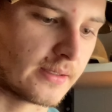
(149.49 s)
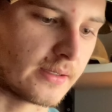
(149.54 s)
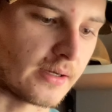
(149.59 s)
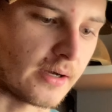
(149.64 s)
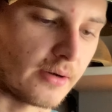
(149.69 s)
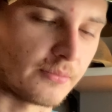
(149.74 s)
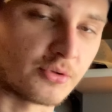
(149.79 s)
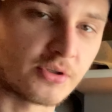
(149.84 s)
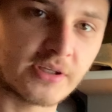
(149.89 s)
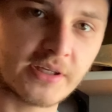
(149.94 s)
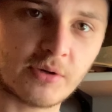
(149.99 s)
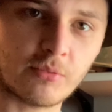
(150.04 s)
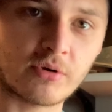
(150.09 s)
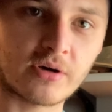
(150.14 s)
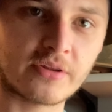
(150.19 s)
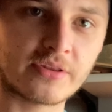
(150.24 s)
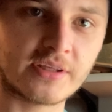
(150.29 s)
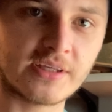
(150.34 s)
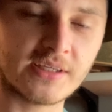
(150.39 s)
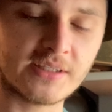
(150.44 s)
You can get one
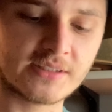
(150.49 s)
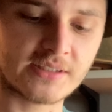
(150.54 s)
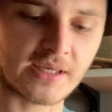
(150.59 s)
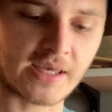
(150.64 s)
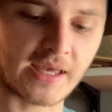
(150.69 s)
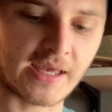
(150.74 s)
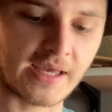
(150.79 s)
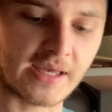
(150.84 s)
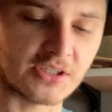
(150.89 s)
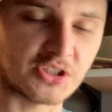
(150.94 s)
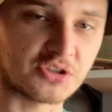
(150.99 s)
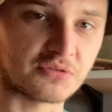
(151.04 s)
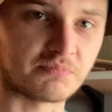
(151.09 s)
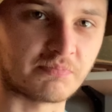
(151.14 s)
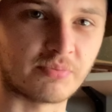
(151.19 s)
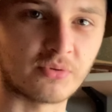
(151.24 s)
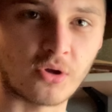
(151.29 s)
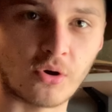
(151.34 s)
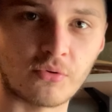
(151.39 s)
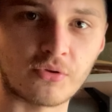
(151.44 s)
of these and just
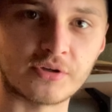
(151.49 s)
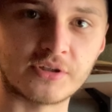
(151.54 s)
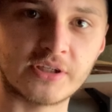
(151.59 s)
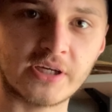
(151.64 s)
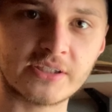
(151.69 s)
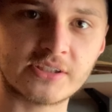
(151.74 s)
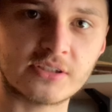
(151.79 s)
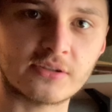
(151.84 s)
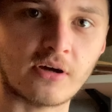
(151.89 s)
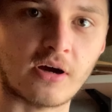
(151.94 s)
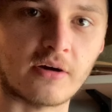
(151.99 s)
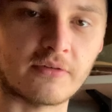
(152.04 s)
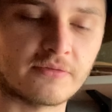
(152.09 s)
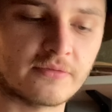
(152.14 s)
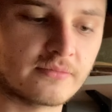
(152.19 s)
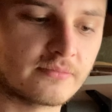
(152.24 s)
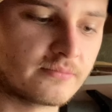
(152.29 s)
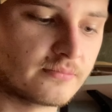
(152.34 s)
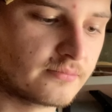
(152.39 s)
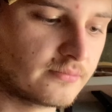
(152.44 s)
blow the dust
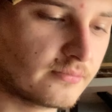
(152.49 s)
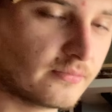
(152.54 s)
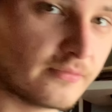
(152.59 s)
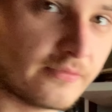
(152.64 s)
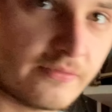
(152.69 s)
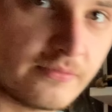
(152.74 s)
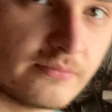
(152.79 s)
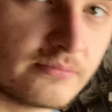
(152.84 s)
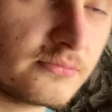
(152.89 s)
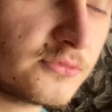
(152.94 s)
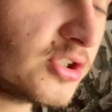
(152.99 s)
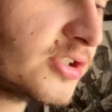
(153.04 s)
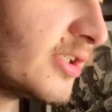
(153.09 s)
off, just